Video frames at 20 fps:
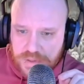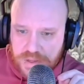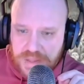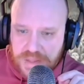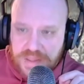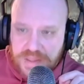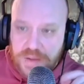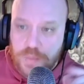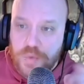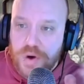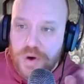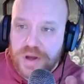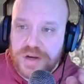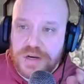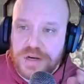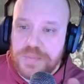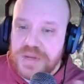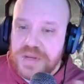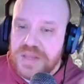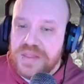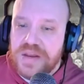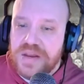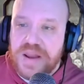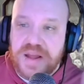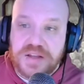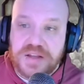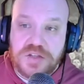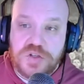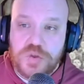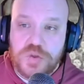And they wanted to be the
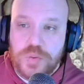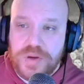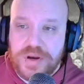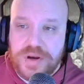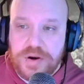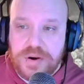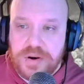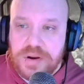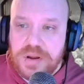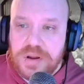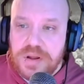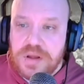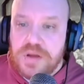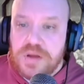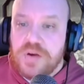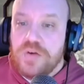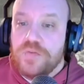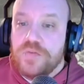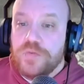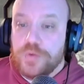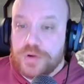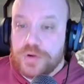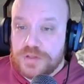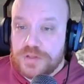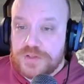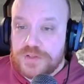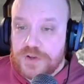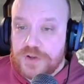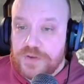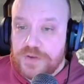next Twitter for
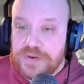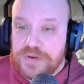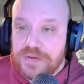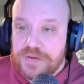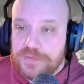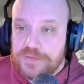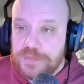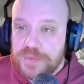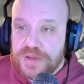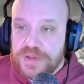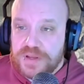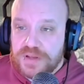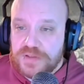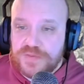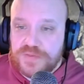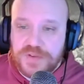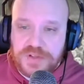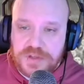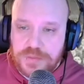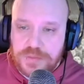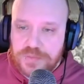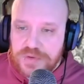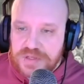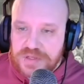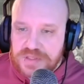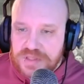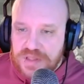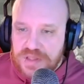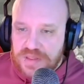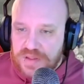conservatives, because for some
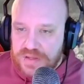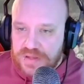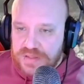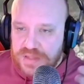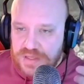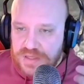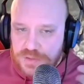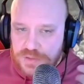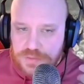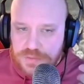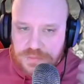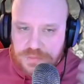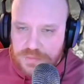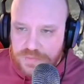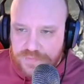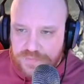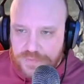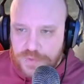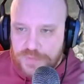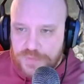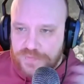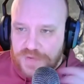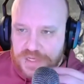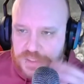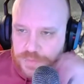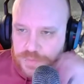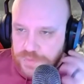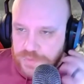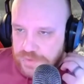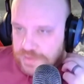reason they think that
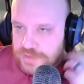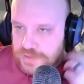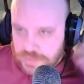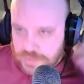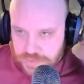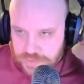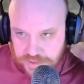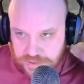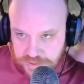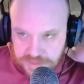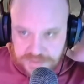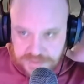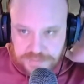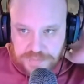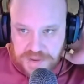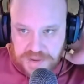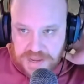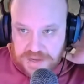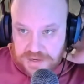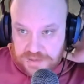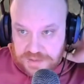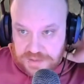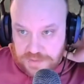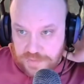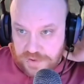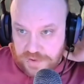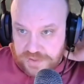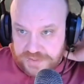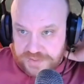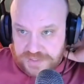Facebook and Twitter is banning them
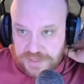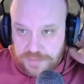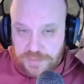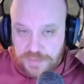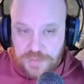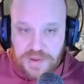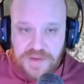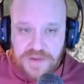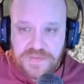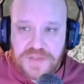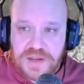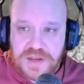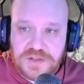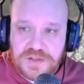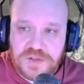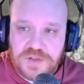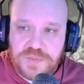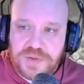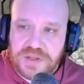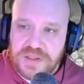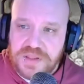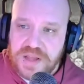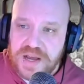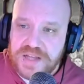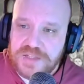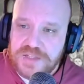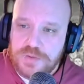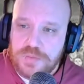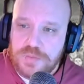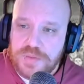all the time. But maybe if they didn't spread
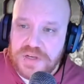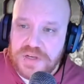lies, it would be